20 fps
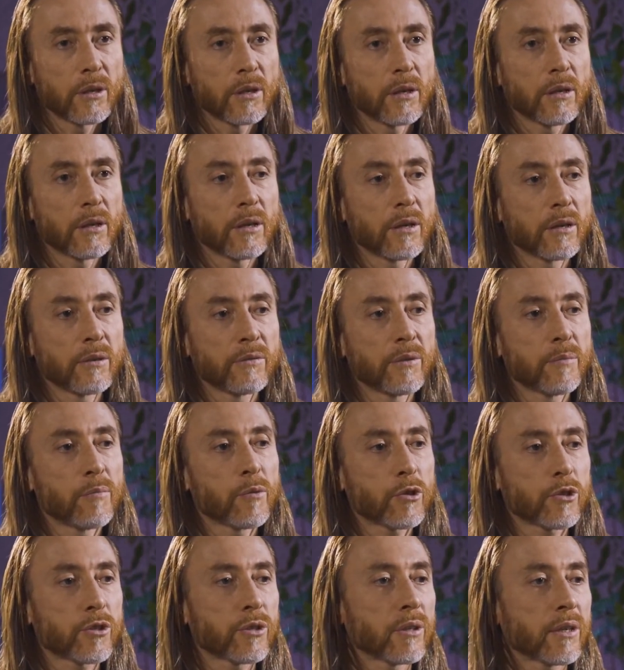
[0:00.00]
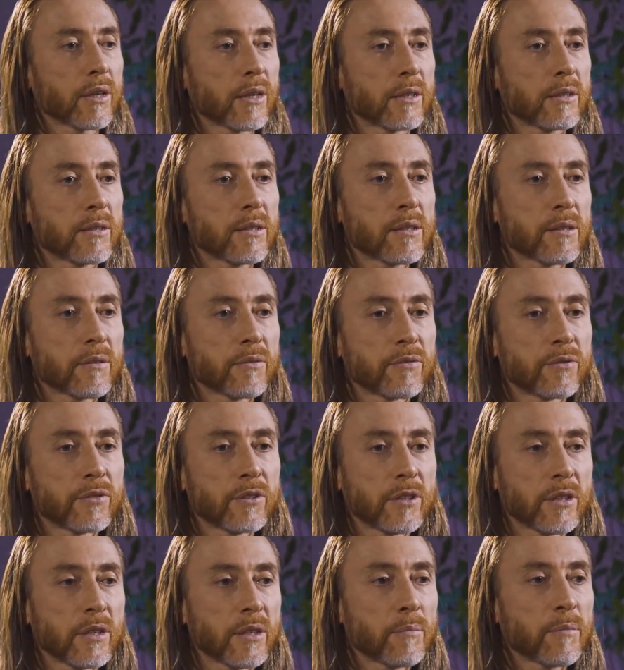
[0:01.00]
When you train yourself, you can
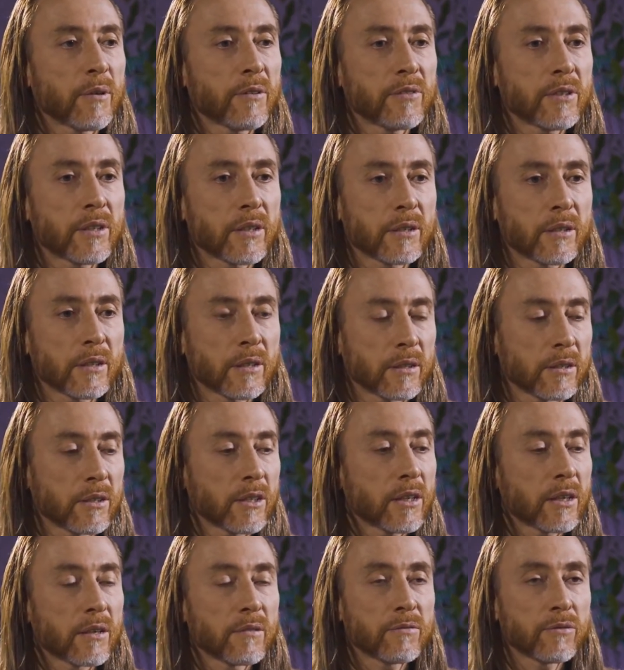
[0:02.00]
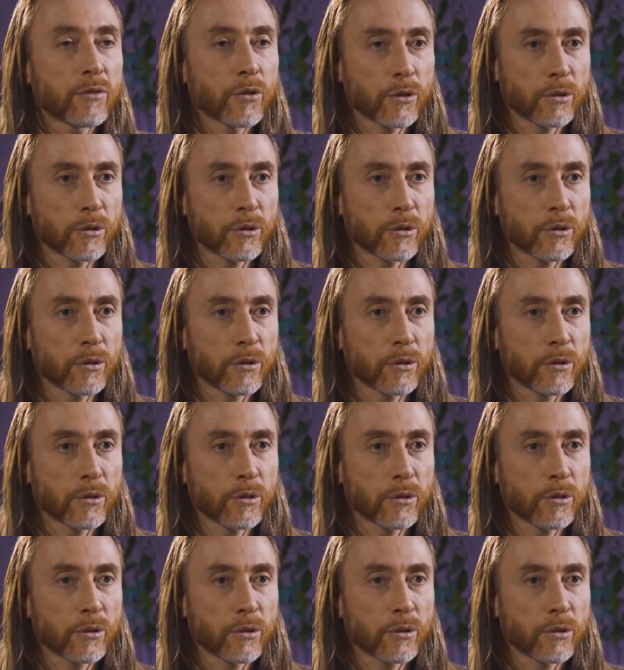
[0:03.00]
stay in incredibly uncomfortable